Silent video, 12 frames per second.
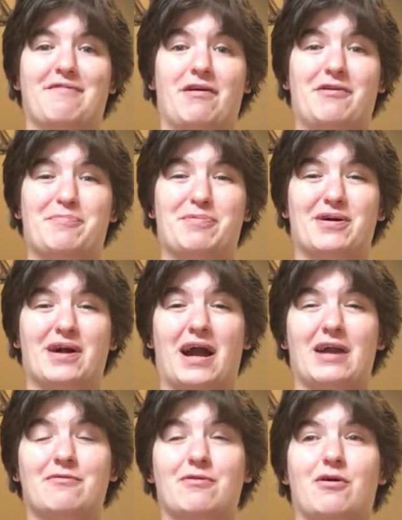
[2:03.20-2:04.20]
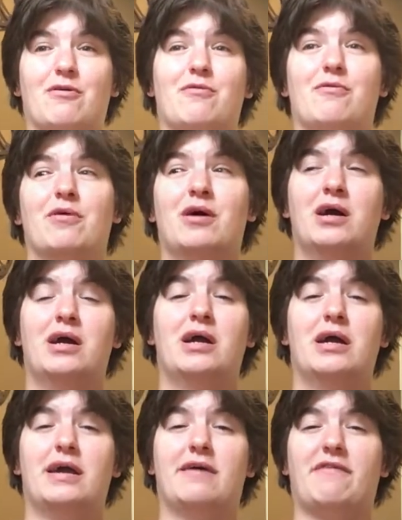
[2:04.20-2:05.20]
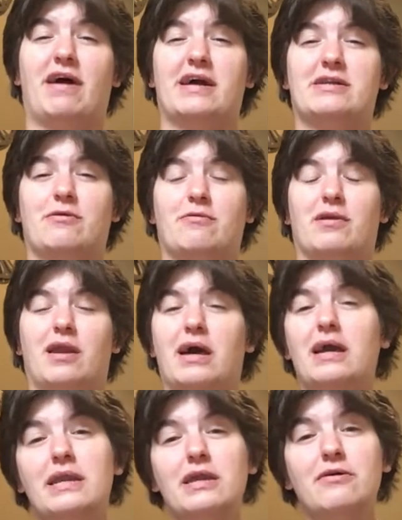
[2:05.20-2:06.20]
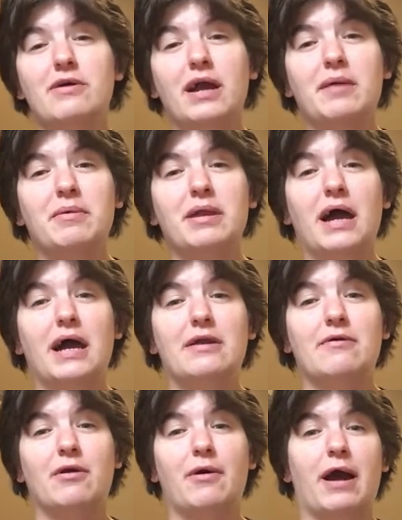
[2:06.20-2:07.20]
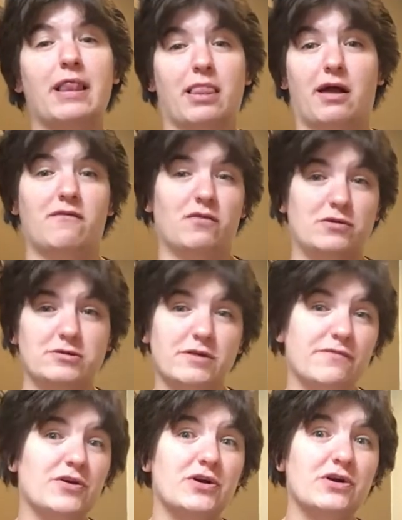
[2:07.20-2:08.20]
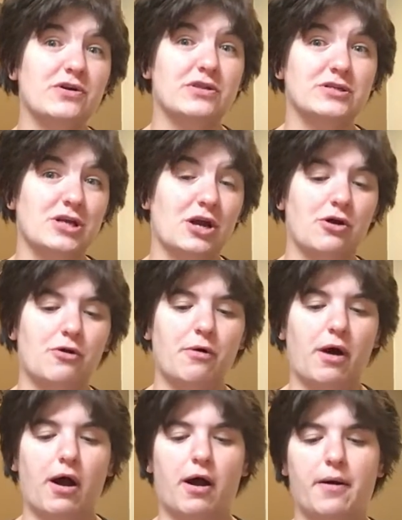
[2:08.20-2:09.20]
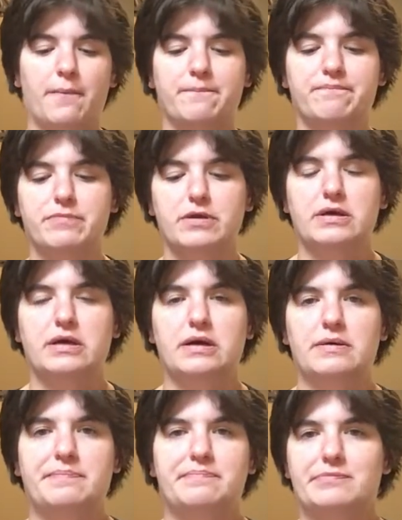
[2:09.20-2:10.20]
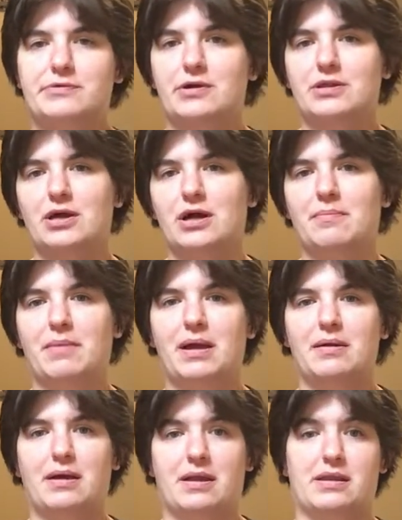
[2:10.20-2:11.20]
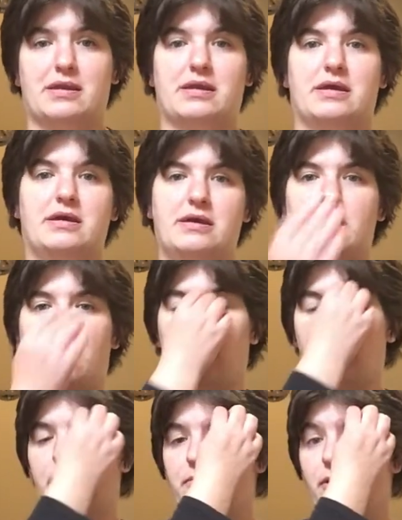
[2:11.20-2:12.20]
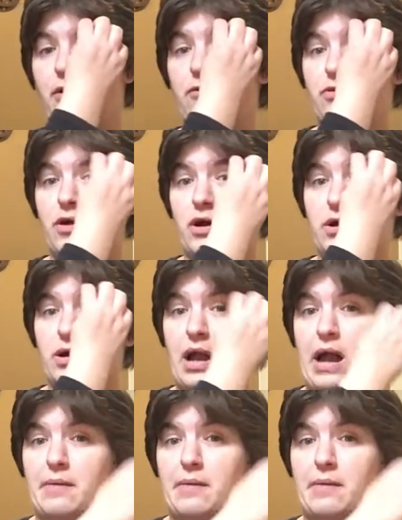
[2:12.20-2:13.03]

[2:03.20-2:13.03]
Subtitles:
favorite book. I don't know if I don't like Neil Gaiman. I don't know. I love Lucifer, the show. So I thought, and he wrote the